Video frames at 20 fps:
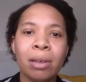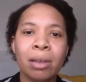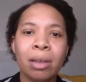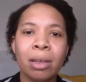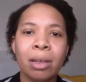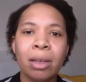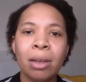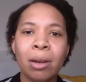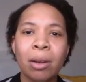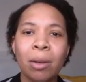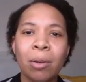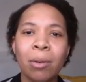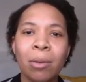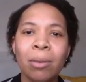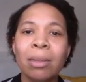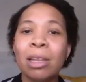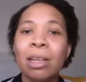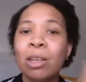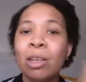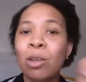
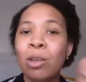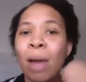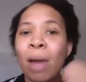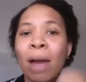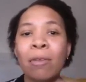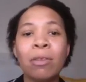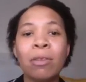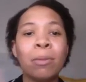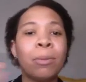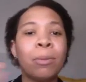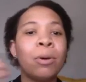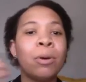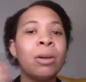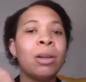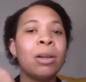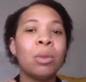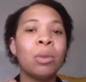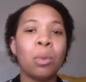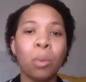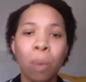then you have to put
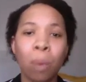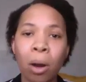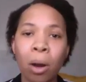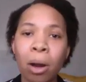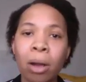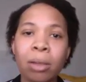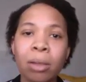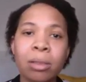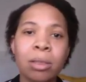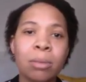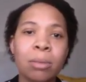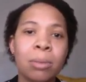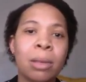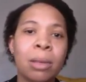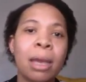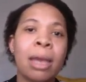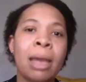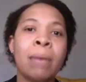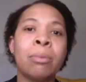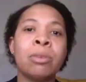in the work to
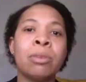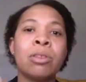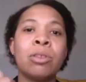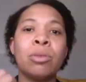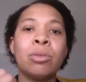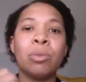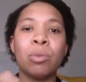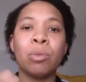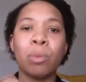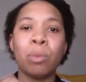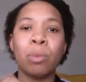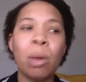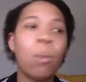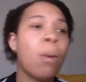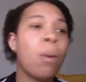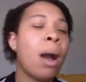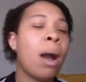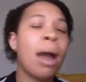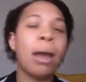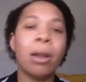be able to
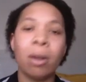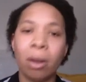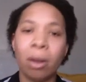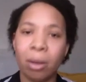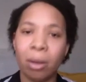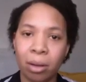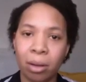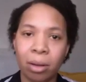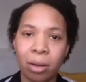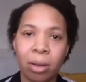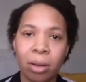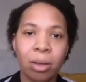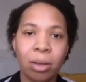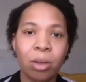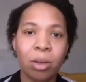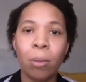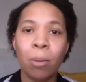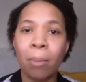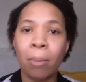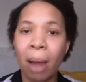rewire
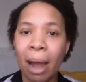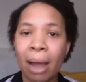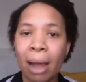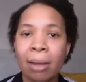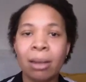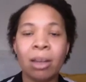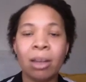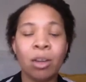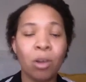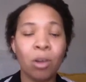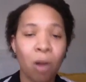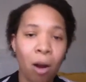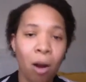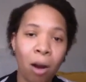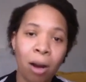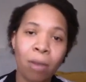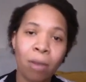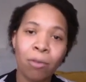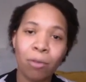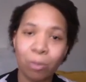your mind and your
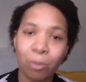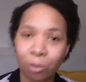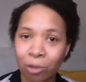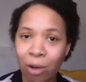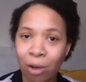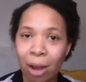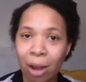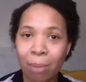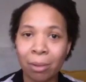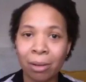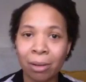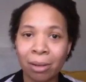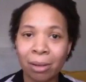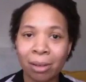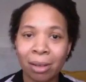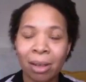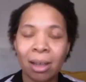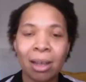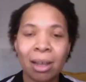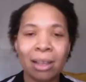heart from trauma.
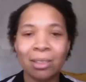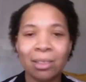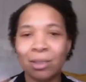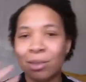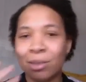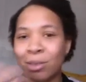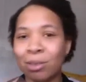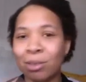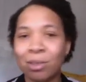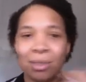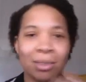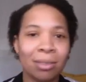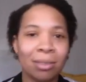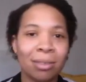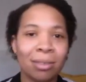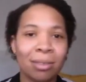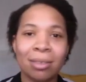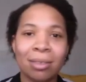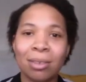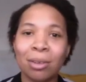And so
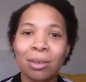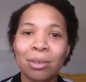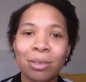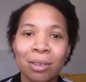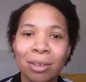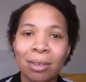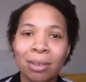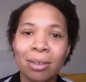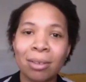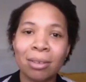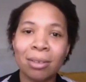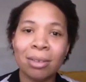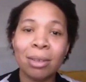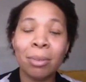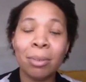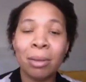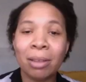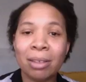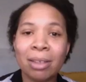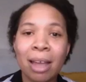those are
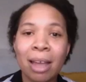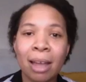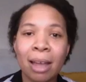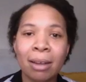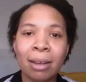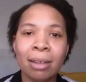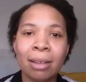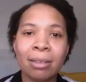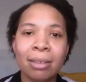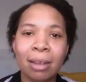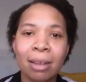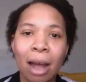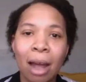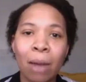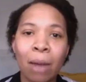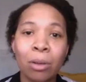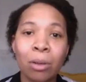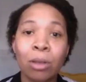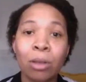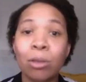some of the techniques that
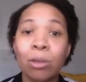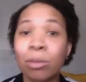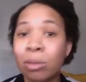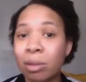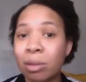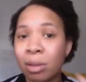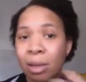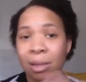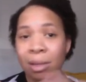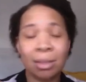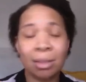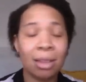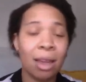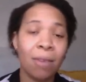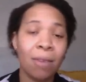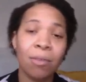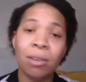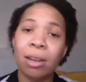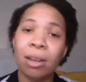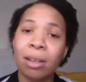I would use.
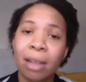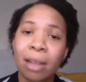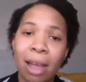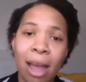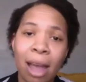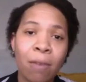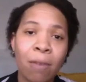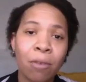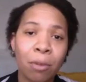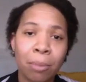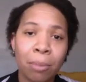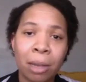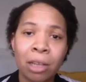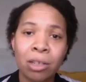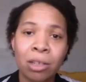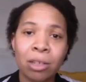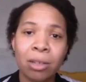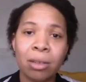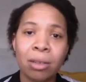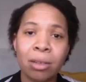Definitely
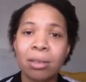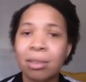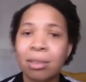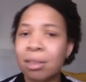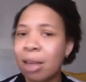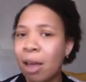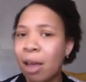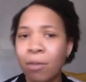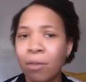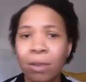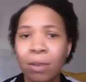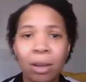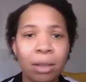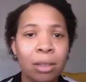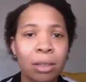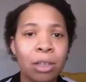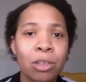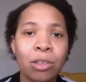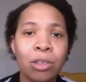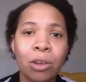affirmations,
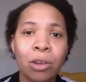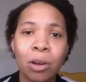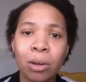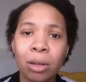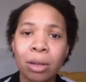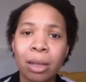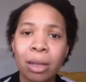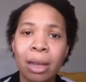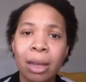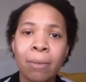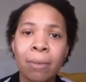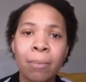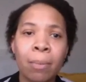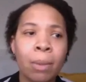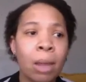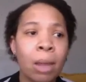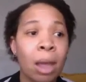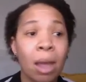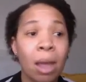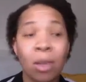definitely journaling.
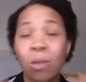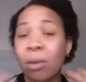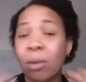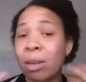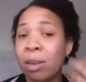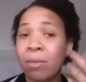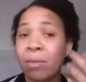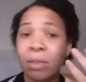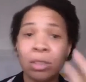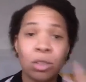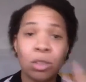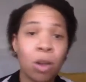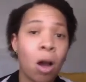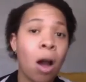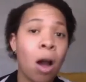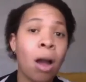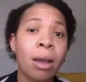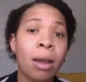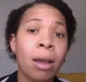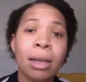You could even
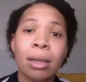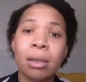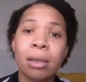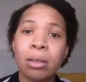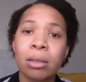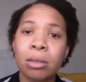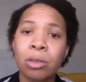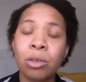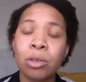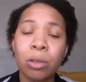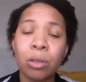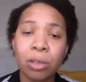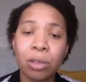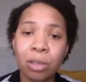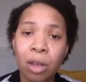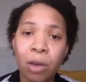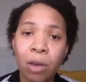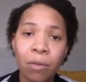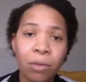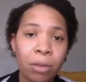talk to
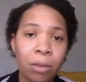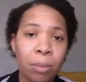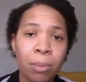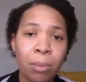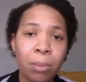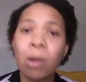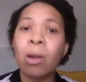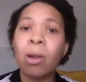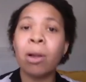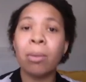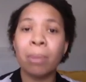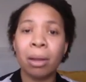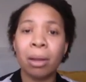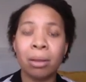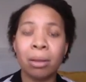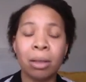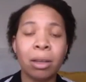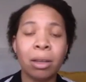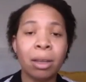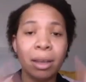yourself in the mirror by
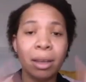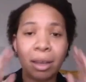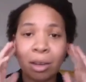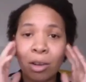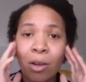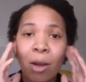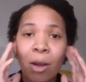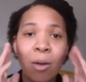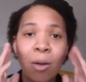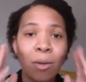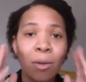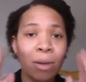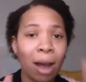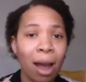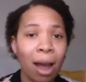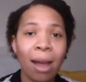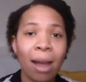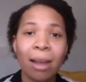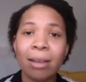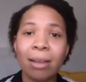looking in your own
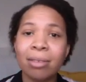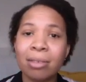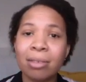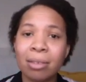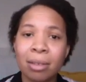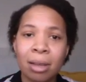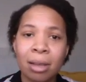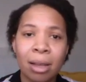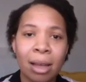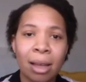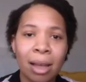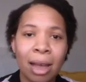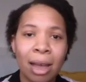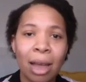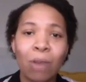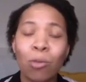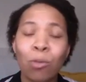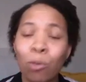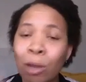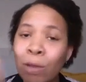eyes
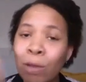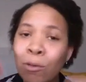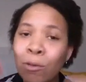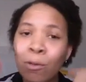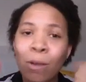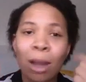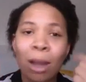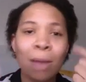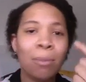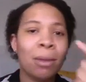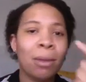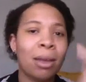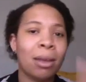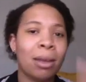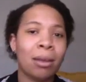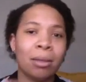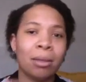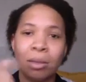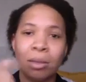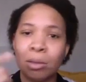and reframing
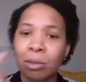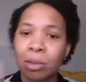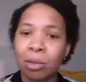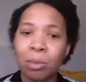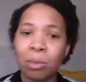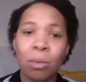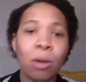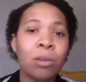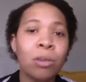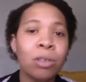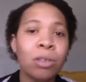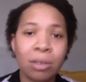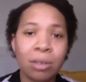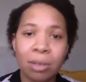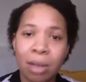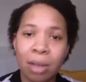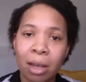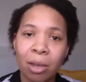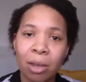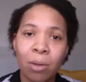those
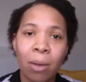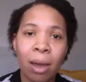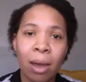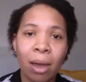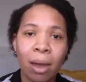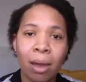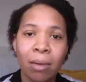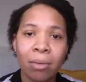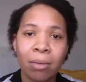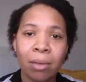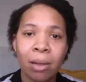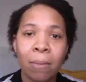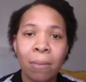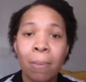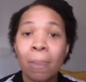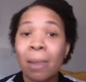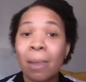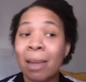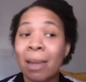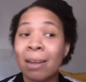emotions that you have.
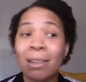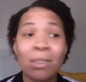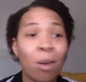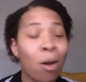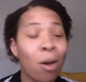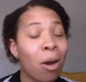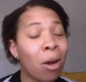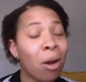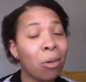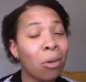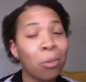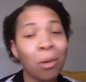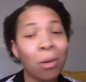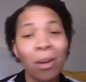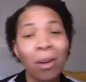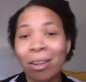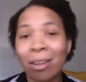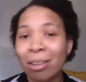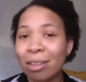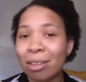And it's hard
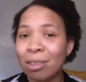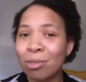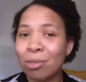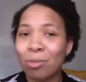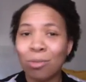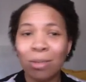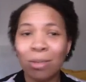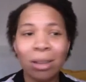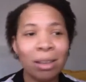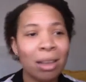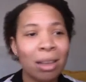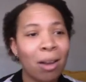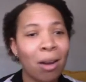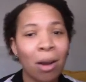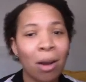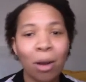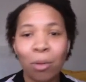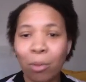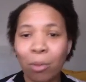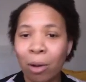work. It's really
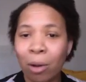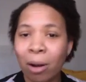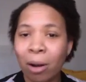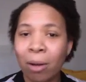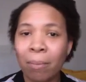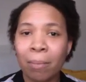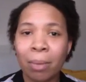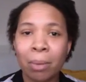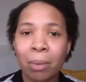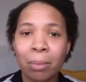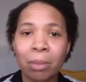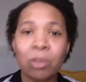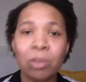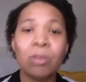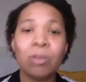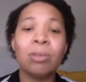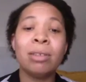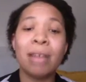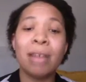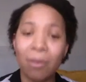hard work, but
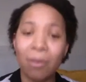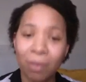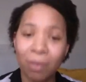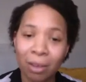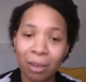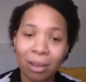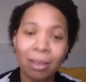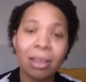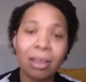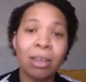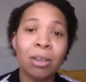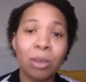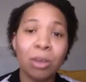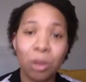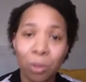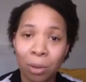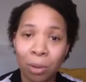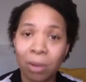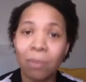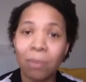you definitely can
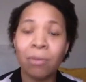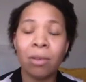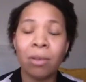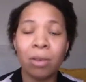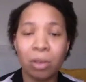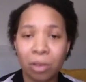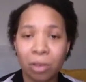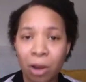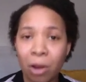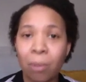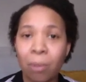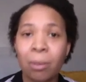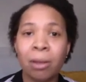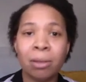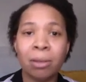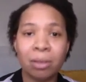do it if you're determined.